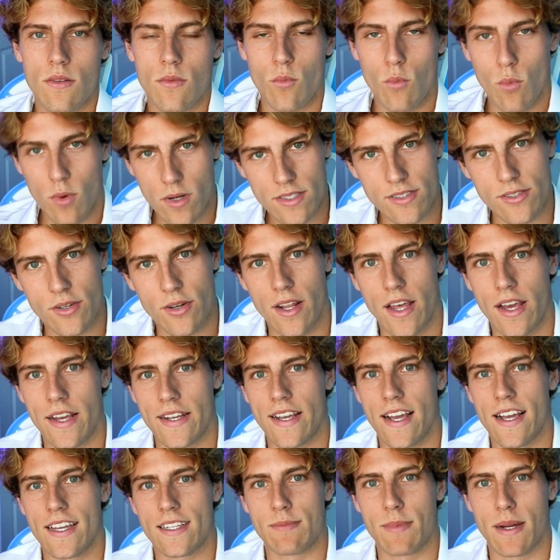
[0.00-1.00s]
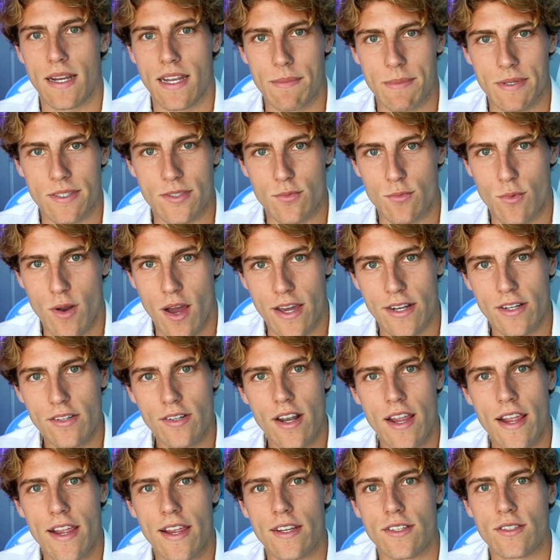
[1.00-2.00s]
What is going on guys? My name is Ryder
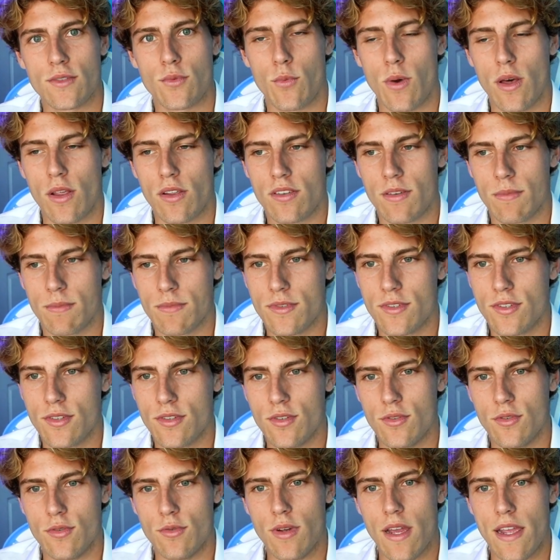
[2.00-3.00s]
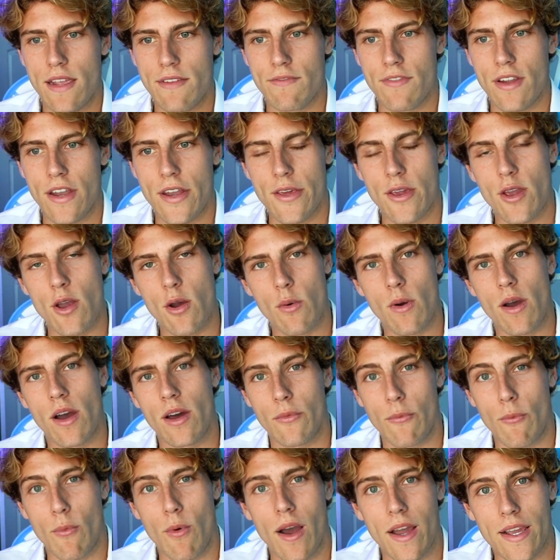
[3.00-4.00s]
and welcome to a video
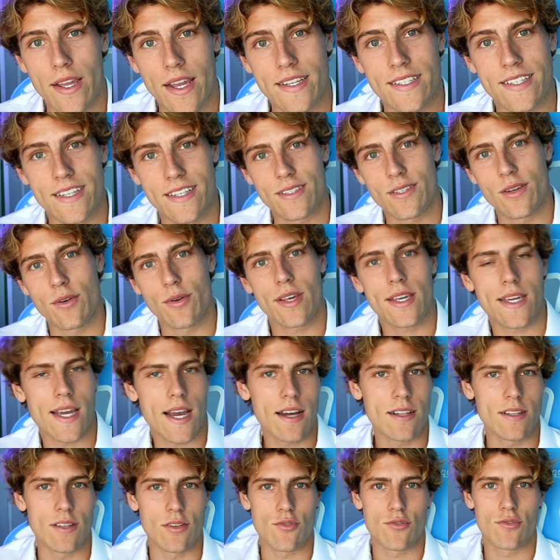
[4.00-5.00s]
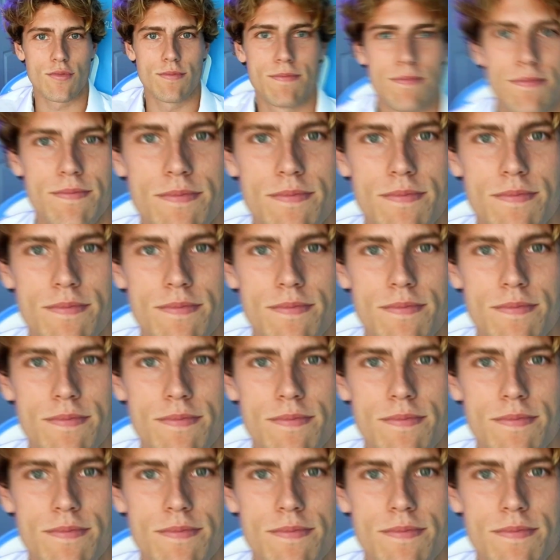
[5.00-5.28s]
on why I didn't go to college.